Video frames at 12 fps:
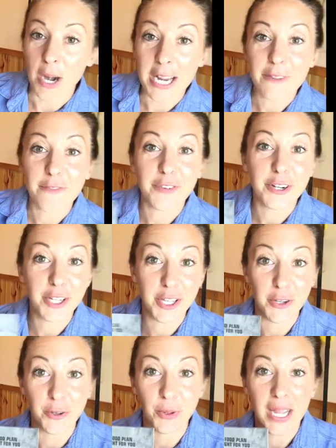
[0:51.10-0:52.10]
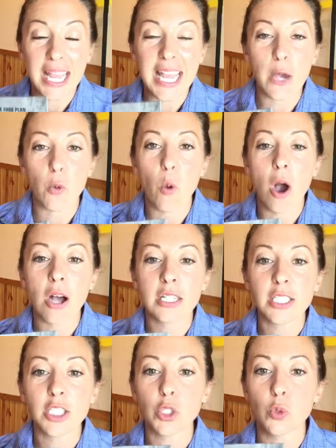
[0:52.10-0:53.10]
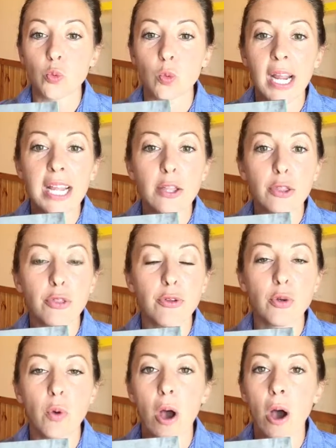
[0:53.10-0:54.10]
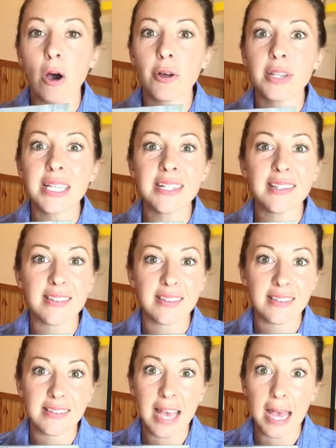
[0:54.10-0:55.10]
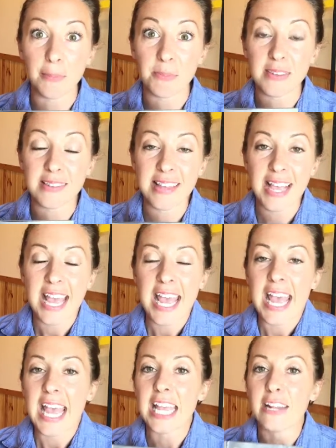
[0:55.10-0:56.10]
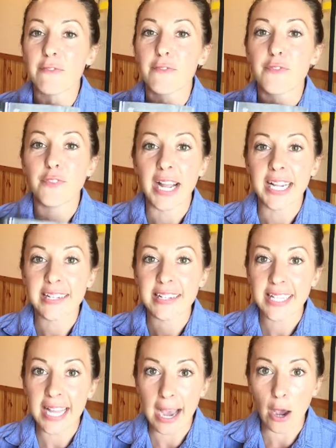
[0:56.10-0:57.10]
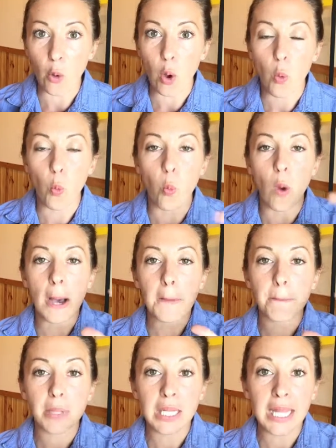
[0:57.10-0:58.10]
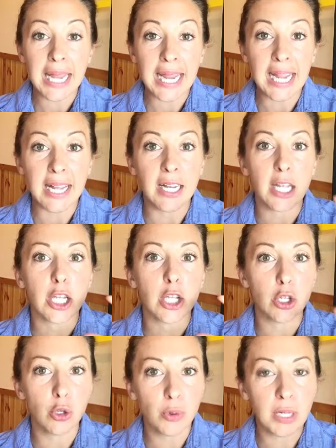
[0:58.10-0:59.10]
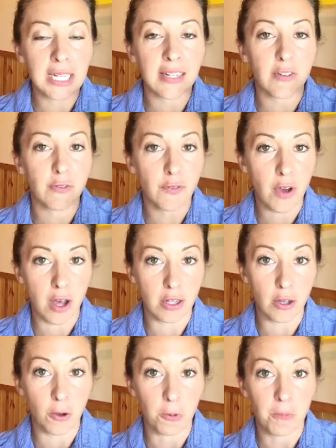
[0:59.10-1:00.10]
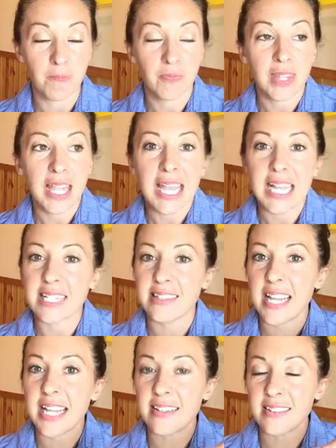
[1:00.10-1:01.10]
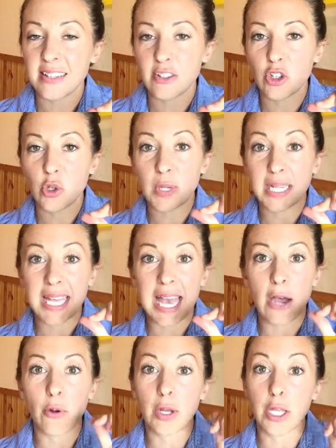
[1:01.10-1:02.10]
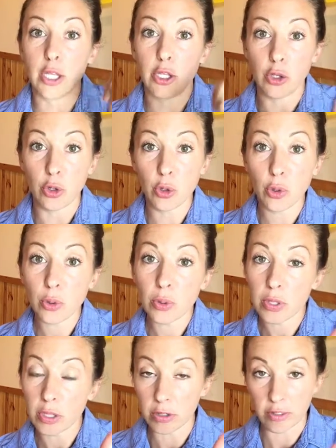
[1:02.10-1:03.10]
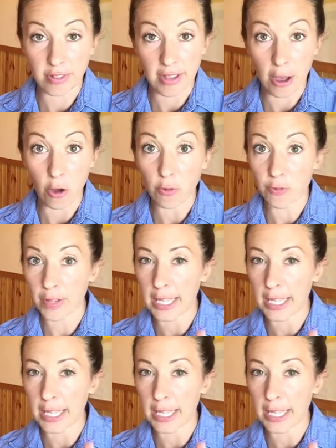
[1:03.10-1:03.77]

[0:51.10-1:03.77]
right for you. It walks you right through all these steps in finding out what plan you need to follow. It takes into account you, yourself,